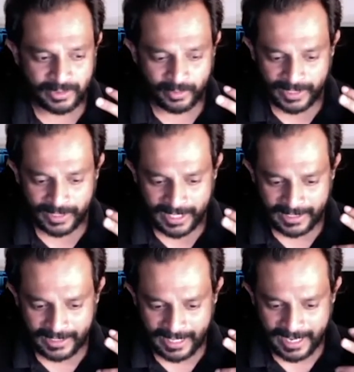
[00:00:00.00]
when
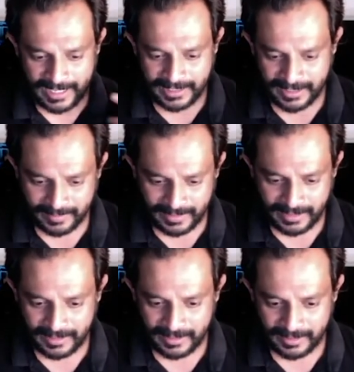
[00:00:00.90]
I ended up
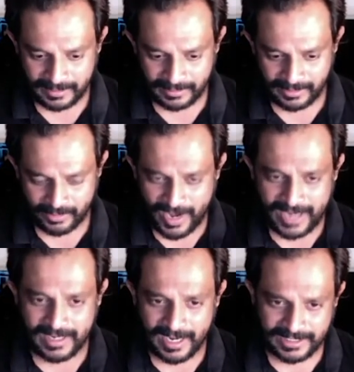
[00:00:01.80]
in the
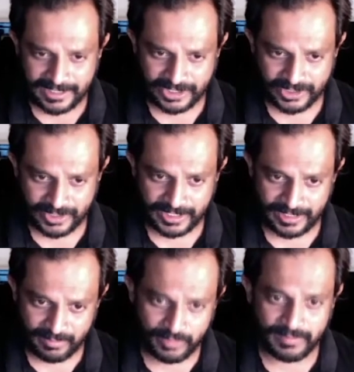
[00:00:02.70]
red light district
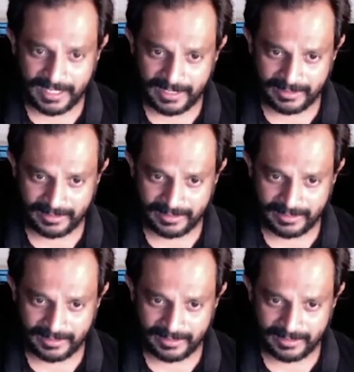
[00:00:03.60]
in Mumbai,